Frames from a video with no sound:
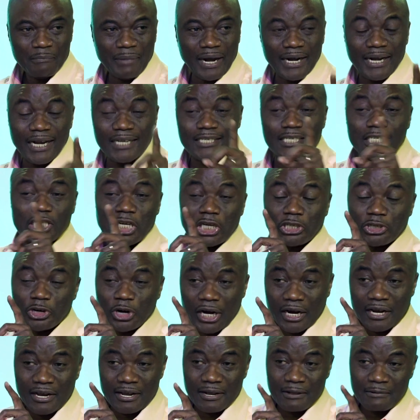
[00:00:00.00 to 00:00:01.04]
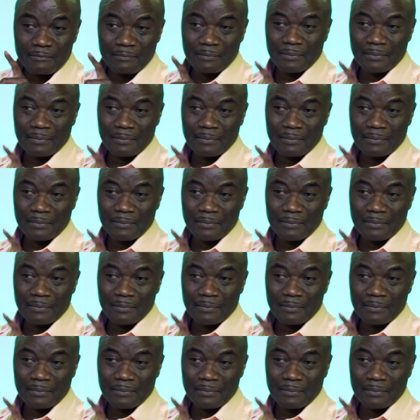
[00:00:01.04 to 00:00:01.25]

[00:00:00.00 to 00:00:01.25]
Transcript: But this is the trick.